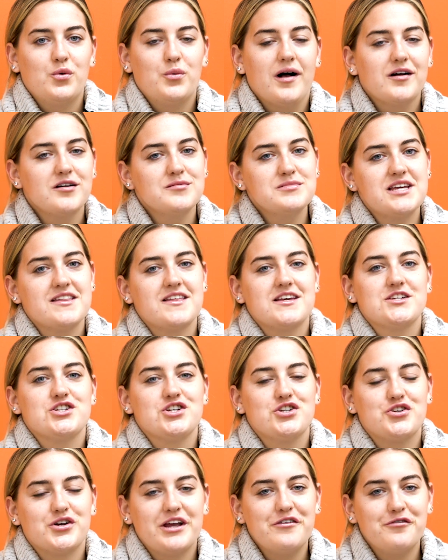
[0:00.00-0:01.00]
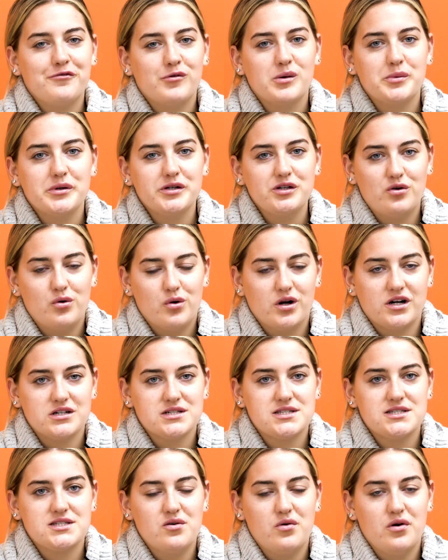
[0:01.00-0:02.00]
Welcome to this straightforward
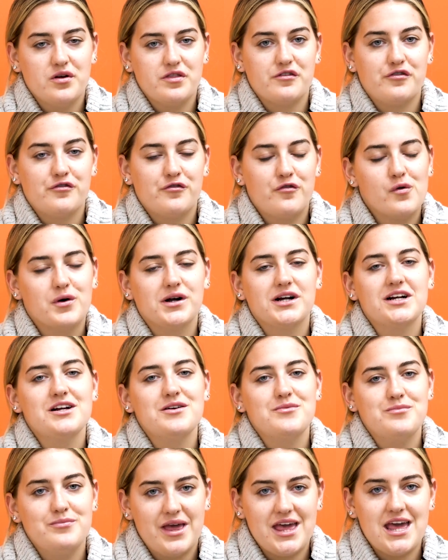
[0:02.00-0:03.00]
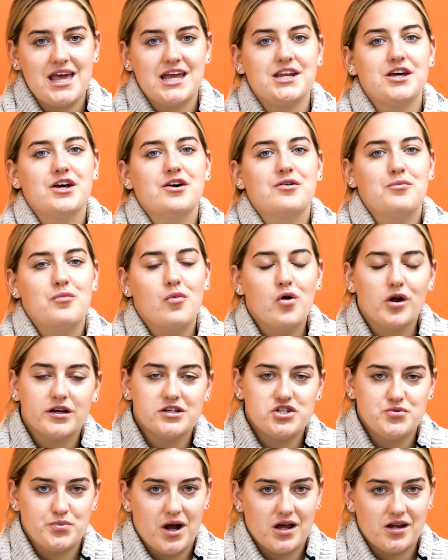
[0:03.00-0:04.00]
course on the four main
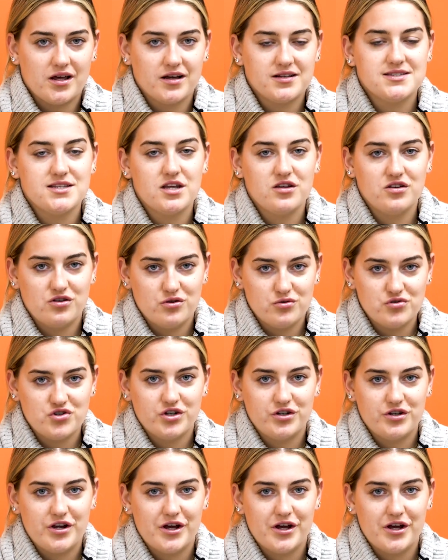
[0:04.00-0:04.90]
mortgage products you should